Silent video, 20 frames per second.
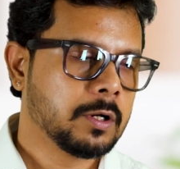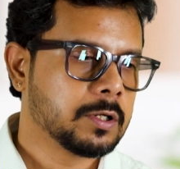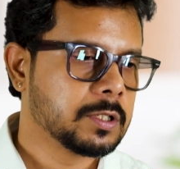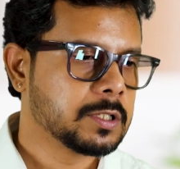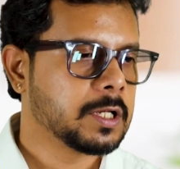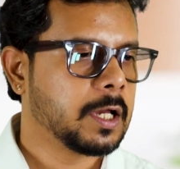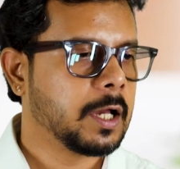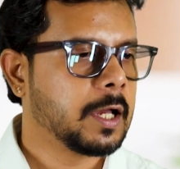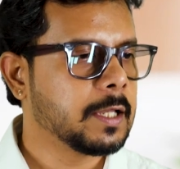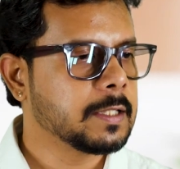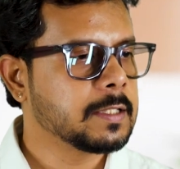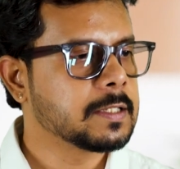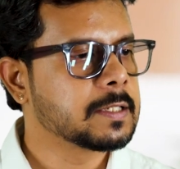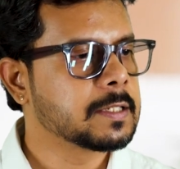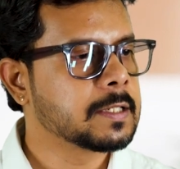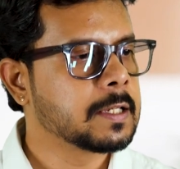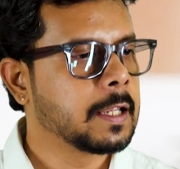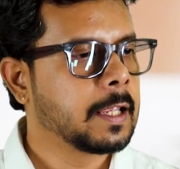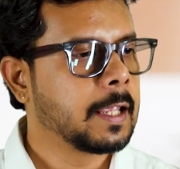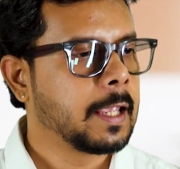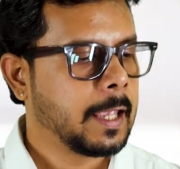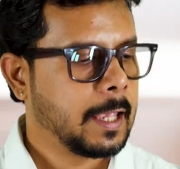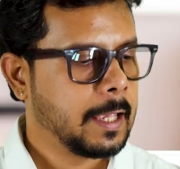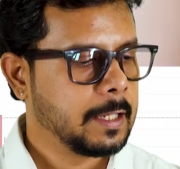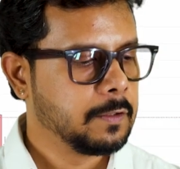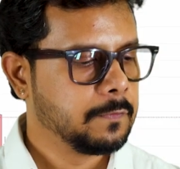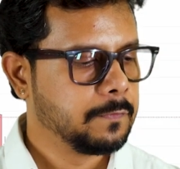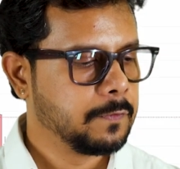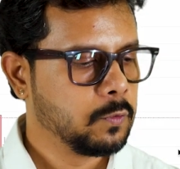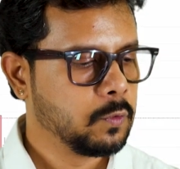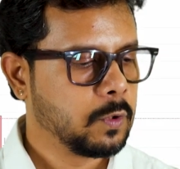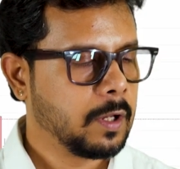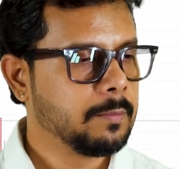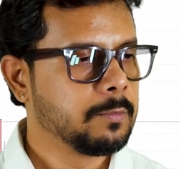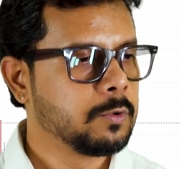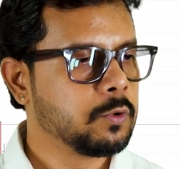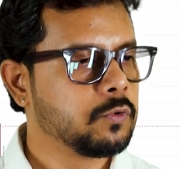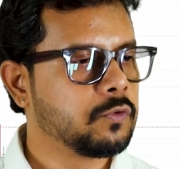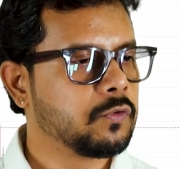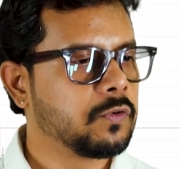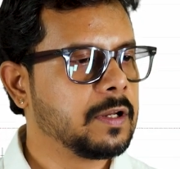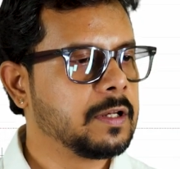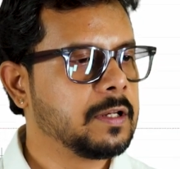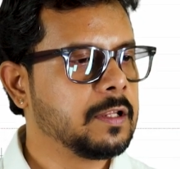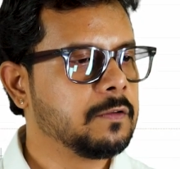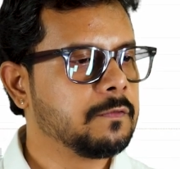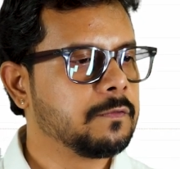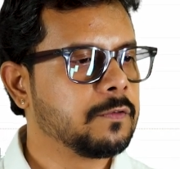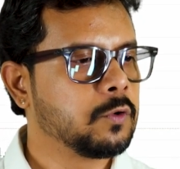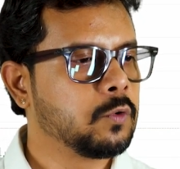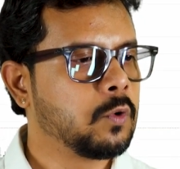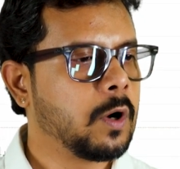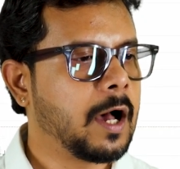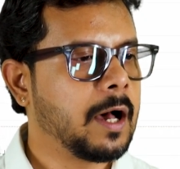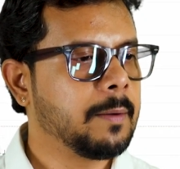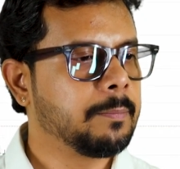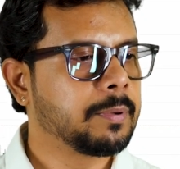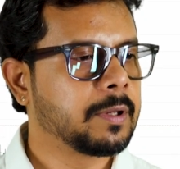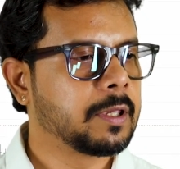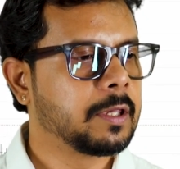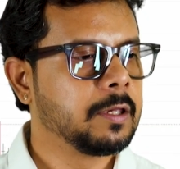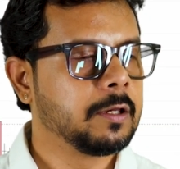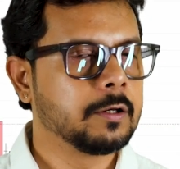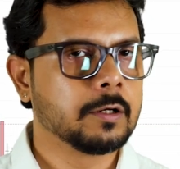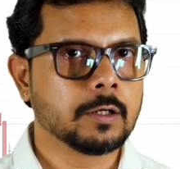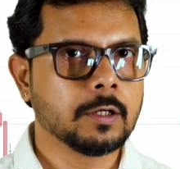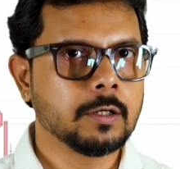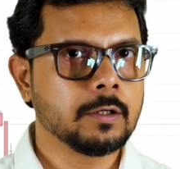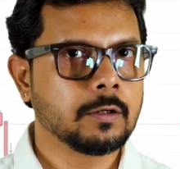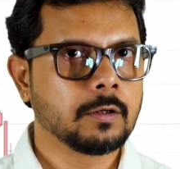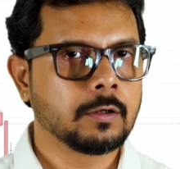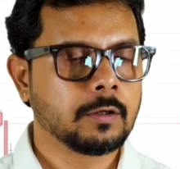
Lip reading: our charts, and if you come to TradingView up here,